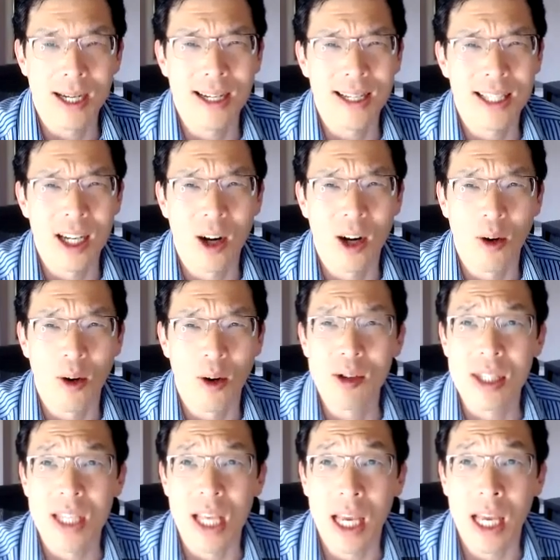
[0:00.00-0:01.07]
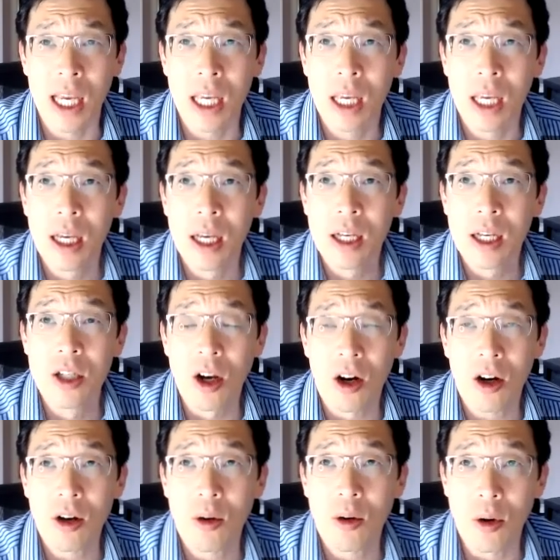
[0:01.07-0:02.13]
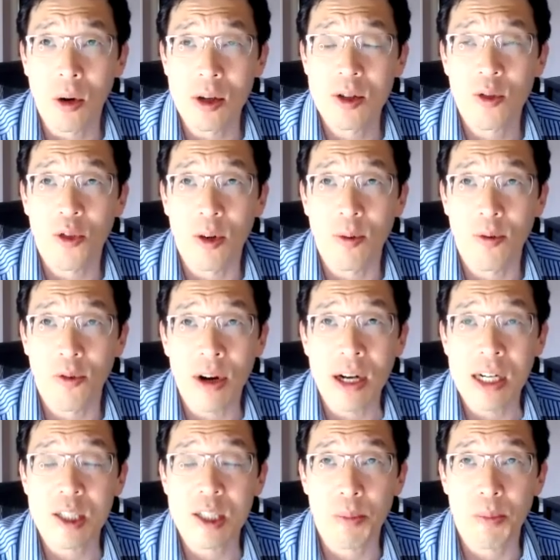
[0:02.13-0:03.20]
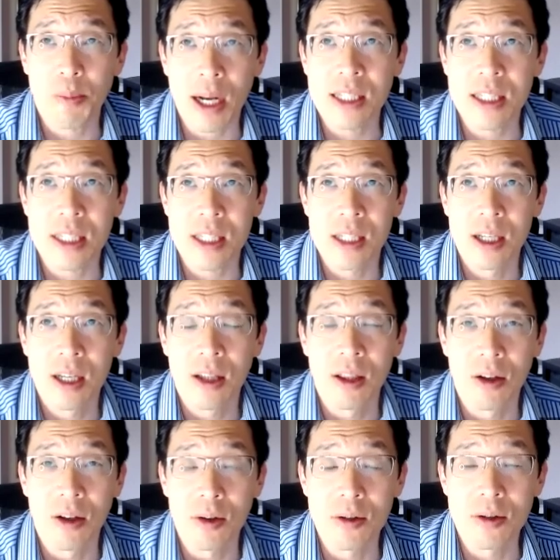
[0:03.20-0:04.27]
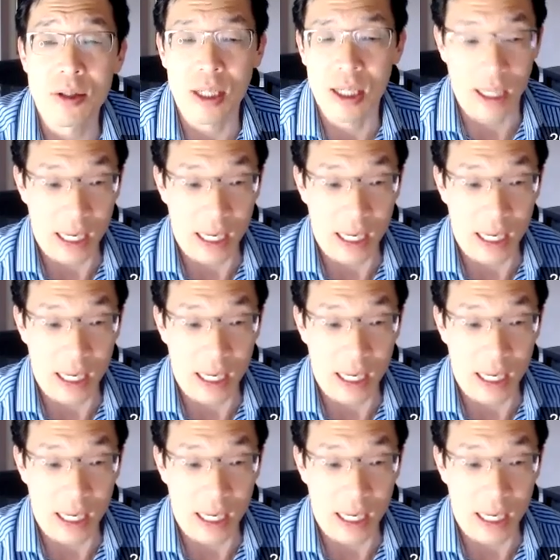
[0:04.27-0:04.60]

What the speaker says: If you say dark roast from French press, those,